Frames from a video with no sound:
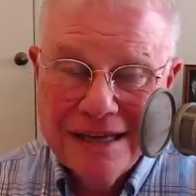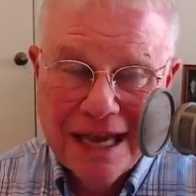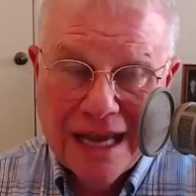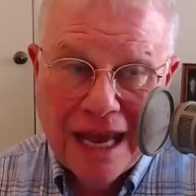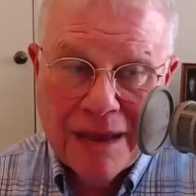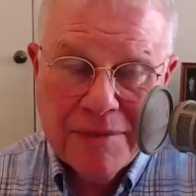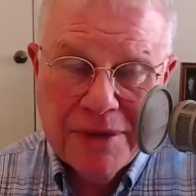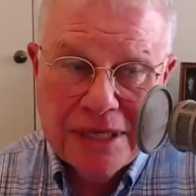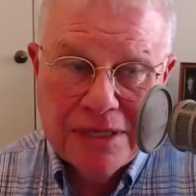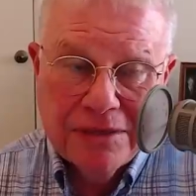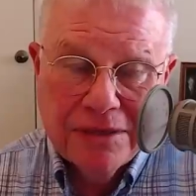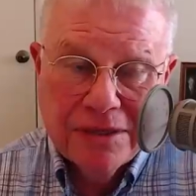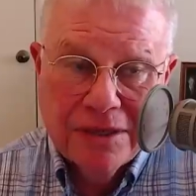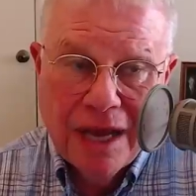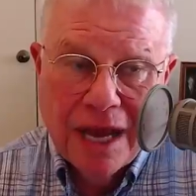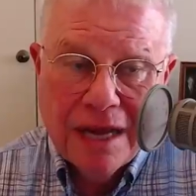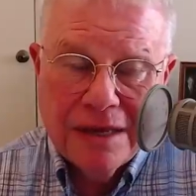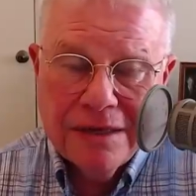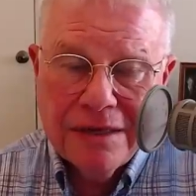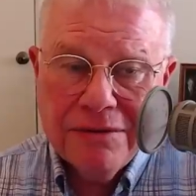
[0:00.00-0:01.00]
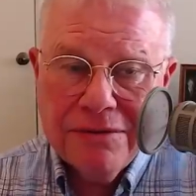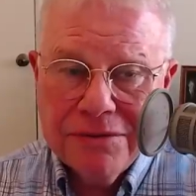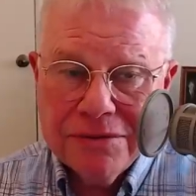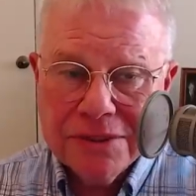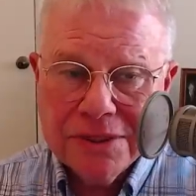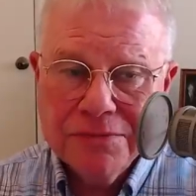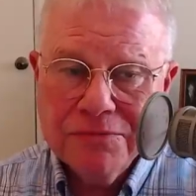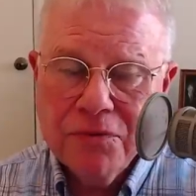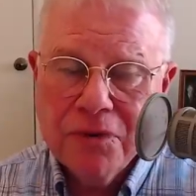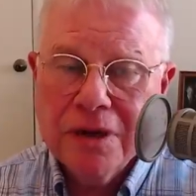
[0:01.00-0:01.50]
I mean, God
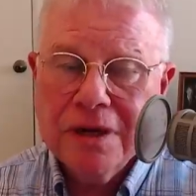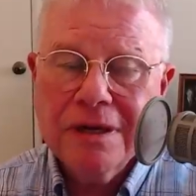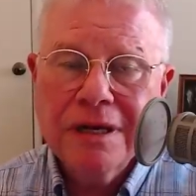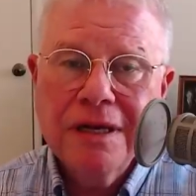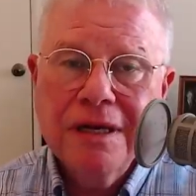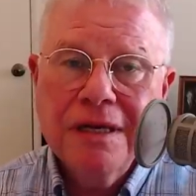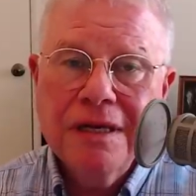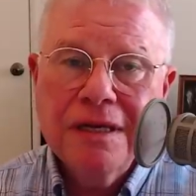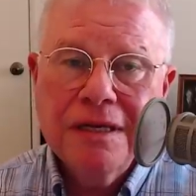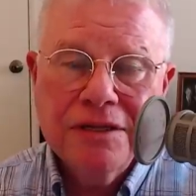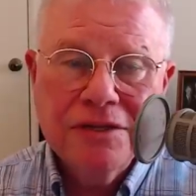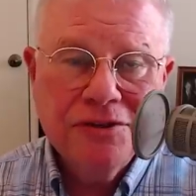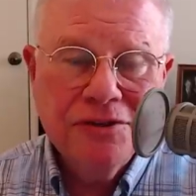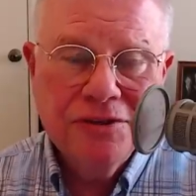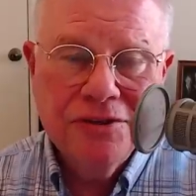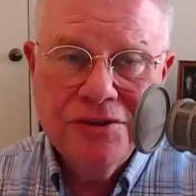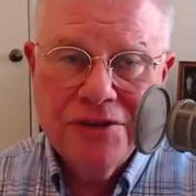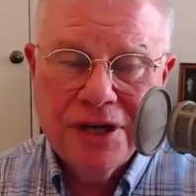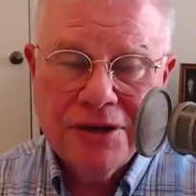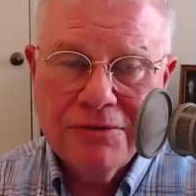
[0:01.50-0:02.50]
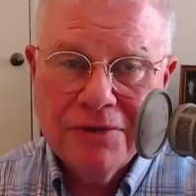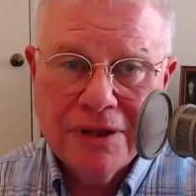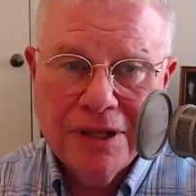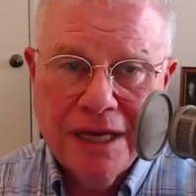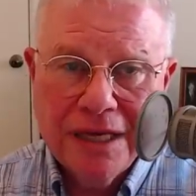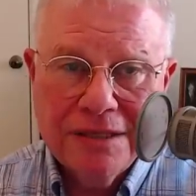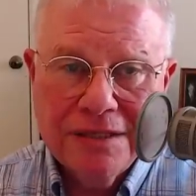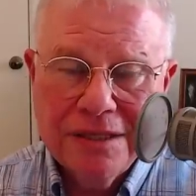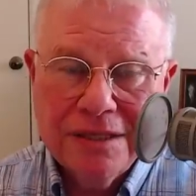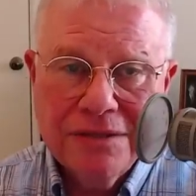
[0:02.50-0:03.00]
knows what General
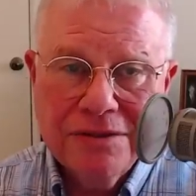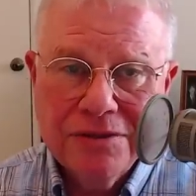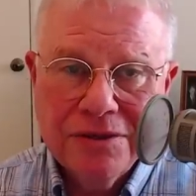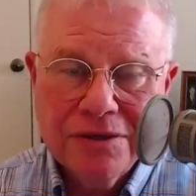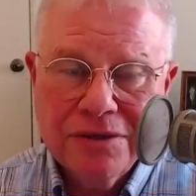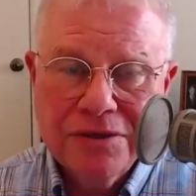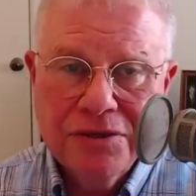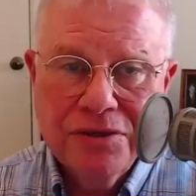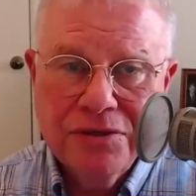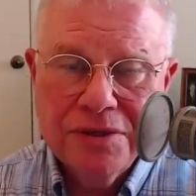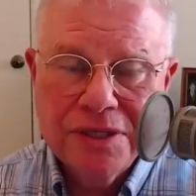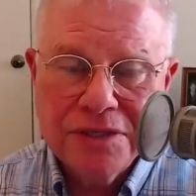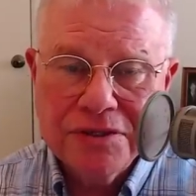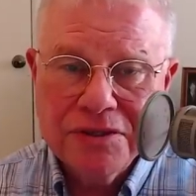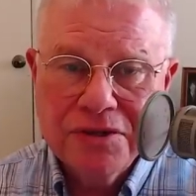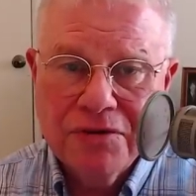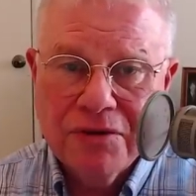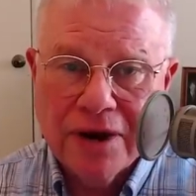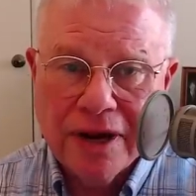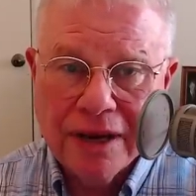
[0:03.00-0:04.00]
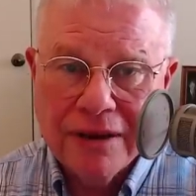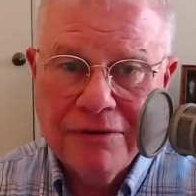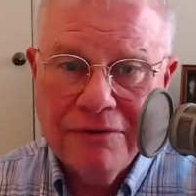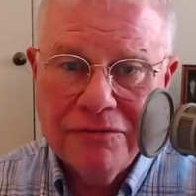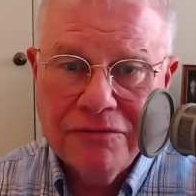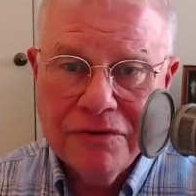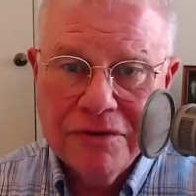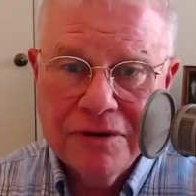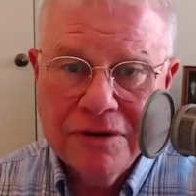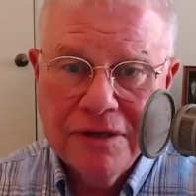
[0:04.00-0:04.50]
Exon took to his grave.
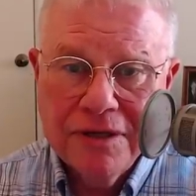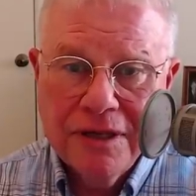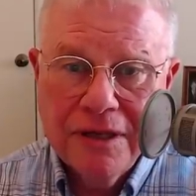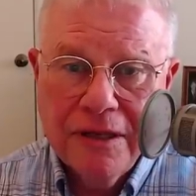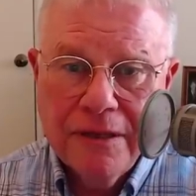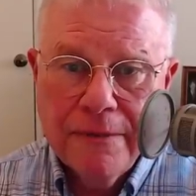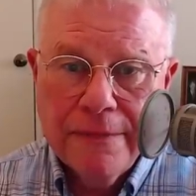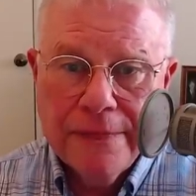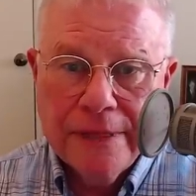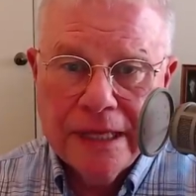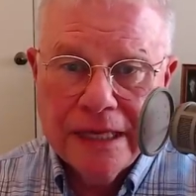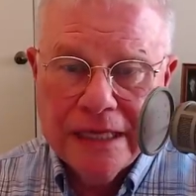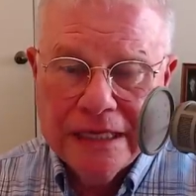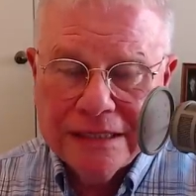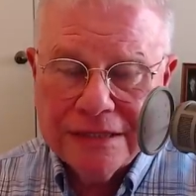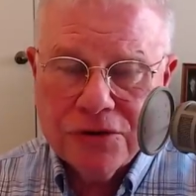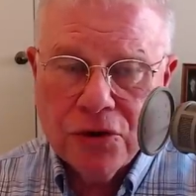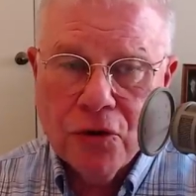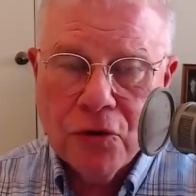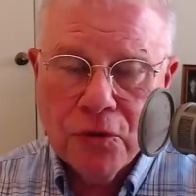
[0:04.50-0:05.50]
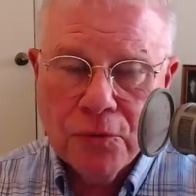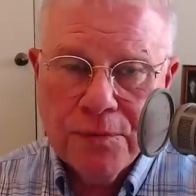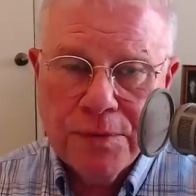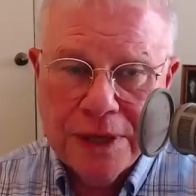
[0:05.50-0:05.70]
He's told